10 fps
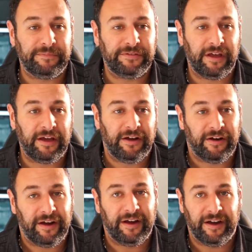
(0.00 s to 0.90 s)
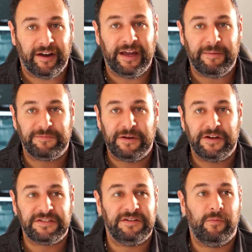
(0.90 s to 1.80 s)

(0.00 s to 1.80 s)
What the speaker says: so I am experienced.